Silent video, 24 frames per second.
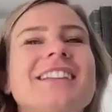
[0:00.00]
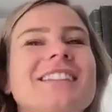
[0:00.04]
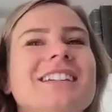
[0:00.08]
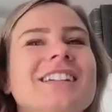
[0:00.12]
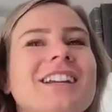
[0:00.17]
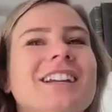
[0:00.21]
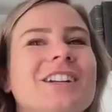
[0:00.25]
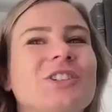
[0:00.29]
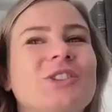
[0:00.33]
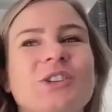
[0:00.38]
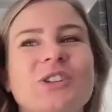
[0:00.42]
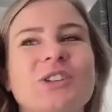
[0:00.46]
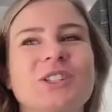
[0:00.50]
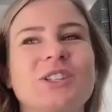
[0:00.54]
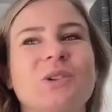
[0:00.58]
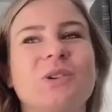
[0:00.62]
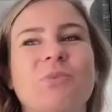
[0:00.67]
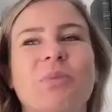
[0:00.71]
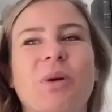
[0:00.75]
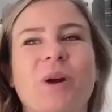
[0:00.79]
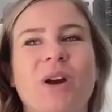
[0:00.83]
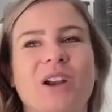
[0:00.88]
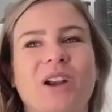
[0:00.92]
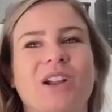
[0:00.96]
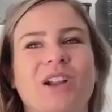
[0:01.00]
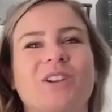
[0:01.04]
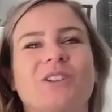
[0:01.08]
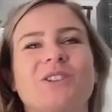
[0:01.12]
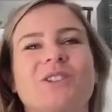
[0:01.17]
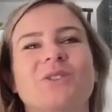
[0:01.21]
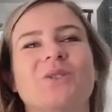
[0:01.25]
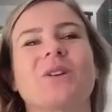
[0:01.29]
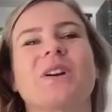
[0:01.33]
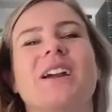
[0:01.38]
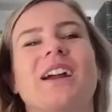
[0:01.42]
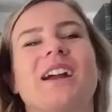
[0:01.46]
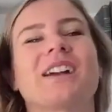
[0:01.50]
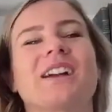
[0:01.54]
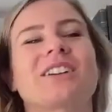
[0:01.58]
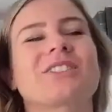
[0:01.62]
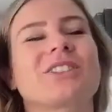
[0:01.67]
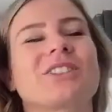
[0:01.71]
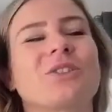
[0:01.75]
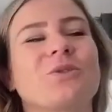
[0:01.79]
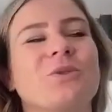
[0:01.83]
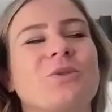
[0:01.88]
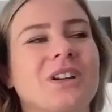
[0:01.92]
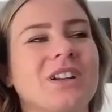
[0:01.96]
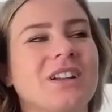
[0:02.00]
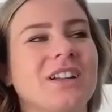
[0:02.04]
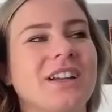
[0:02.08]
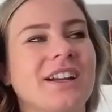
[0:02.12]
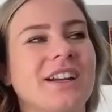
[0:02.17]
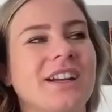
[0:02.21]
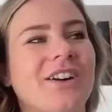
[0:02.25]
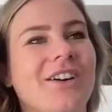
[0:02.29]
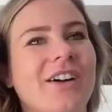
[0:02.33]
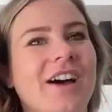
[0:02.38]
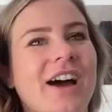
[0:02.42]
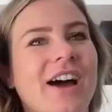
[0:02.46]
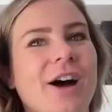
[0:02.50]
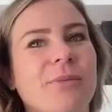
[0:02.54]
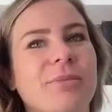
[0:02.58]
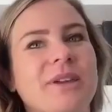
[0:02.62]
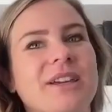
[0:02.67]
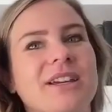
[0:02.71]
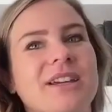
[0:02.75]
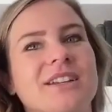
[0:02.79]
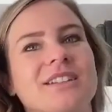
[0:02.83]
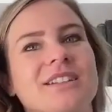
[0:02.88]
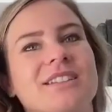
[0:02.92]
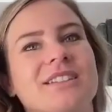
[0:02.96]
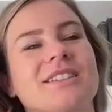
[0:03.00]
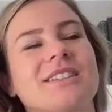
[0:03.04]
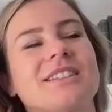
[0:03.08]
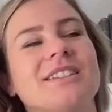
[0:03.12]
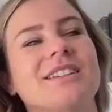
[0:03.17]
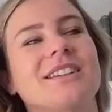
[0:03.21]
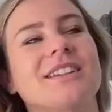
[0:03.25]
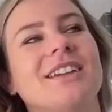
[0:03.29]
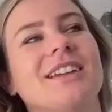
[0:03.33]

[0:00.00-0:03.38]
it's an interesting part of your story I actually want to like call out because